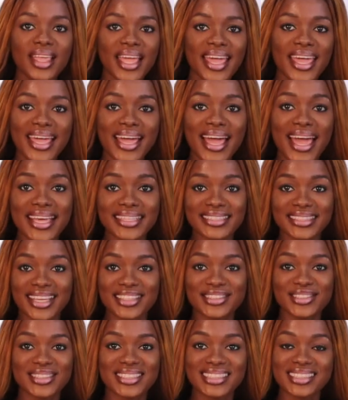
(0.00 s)
Hey guys,
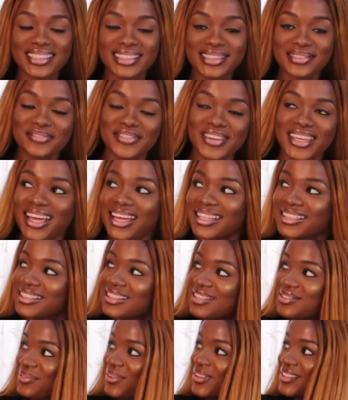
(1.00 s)
yeah, so this is me and
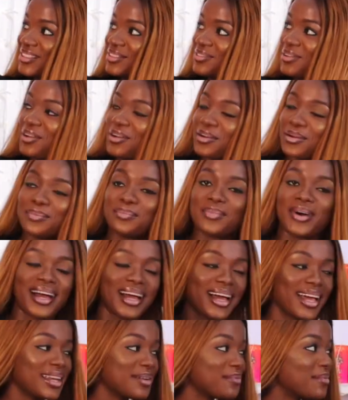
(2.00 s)
this is what is going on
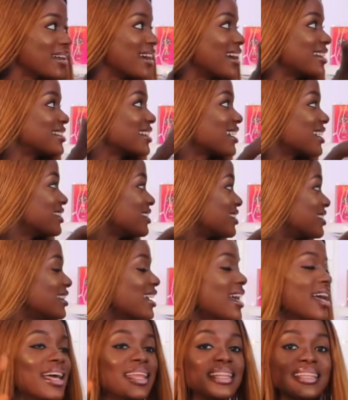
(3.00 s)
behind me. As you can
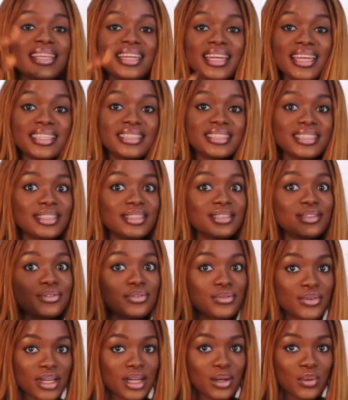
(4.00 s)
see, the lens is
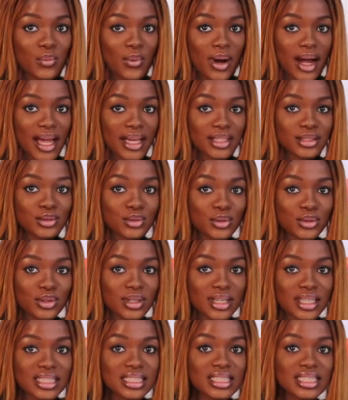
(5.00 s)
really wide, so
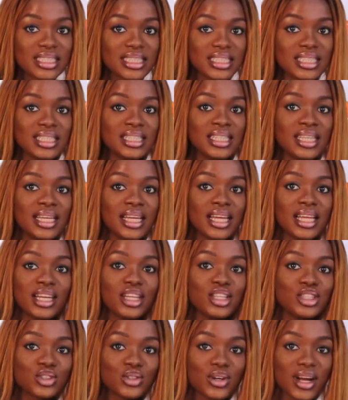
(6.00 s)
you can see
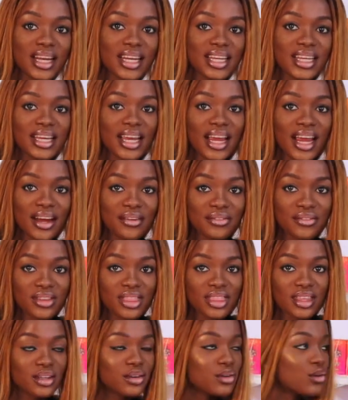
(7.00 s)
literally
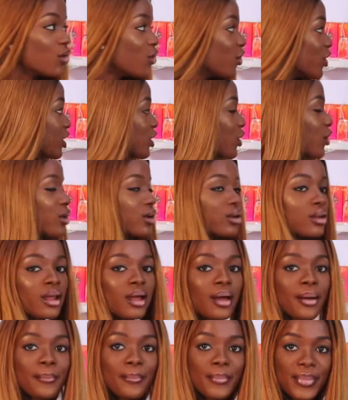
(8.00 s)
everything going on
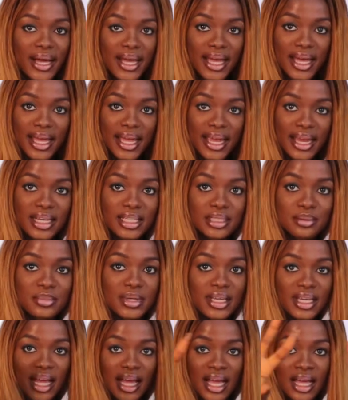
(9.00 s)
behind
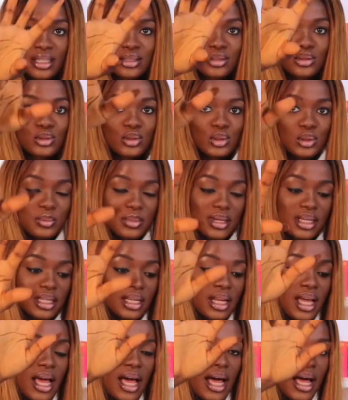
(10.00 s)
me. I can zoom
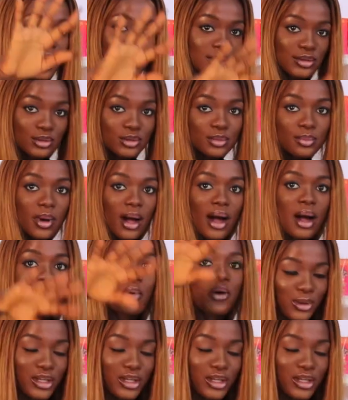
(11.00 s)
in and zoom out.